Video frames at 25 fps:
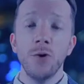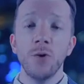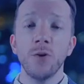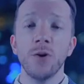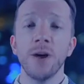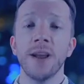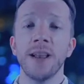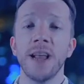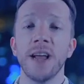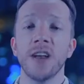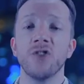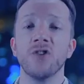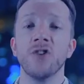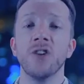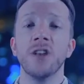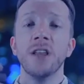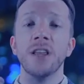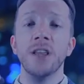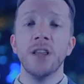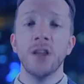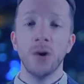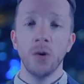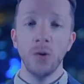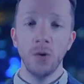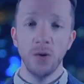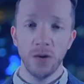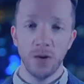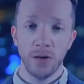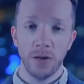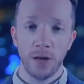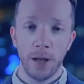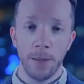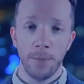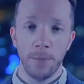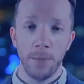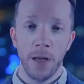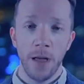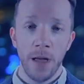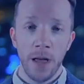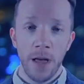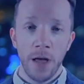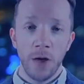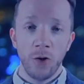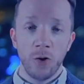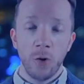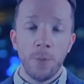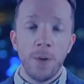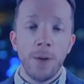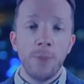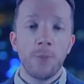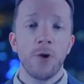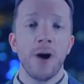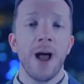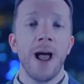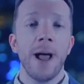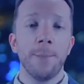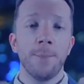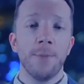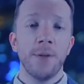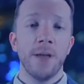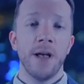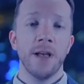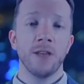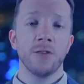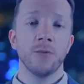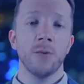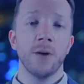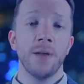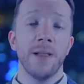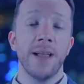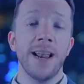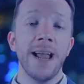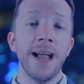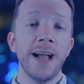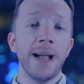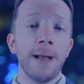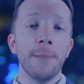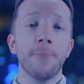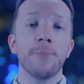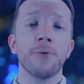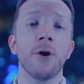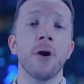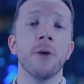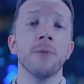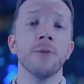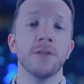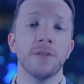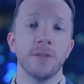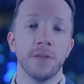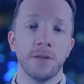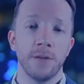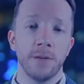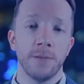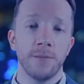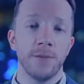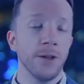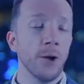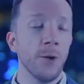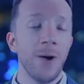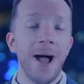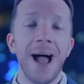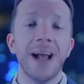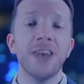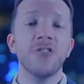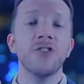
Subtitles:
Social media influencers who gain millions of followers in weeks.